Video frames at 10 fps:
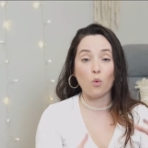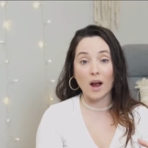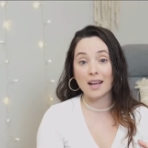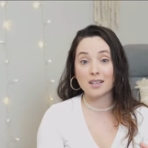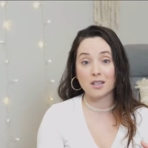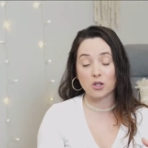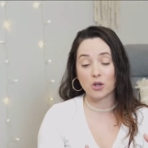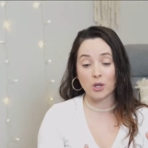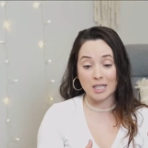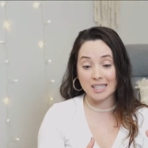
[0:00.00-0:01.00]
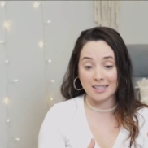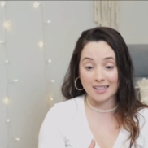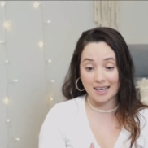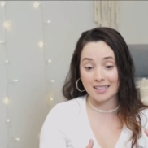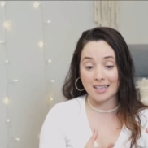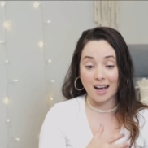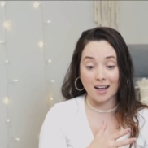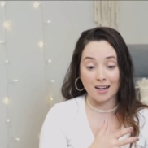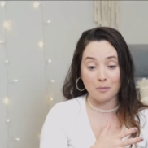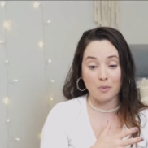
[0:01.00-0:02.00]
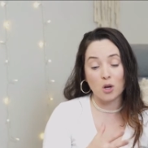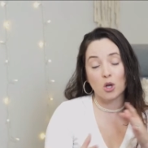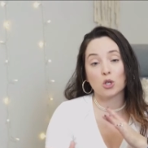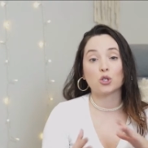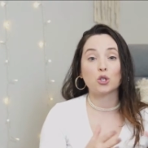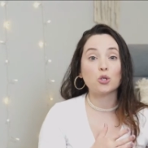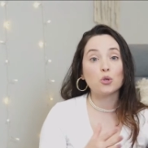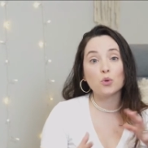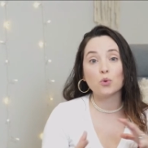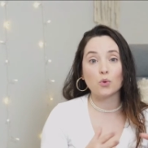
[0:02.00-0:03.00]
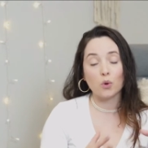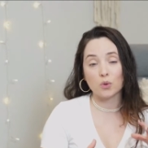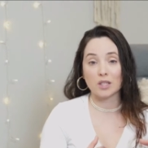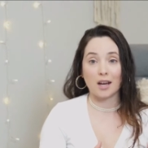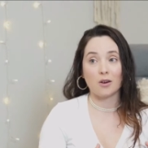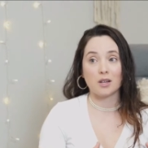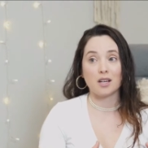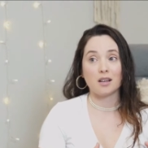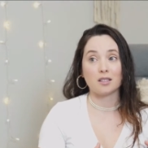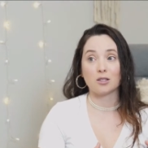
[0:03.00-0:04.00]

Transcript: when you're going to dedicate time to those areas.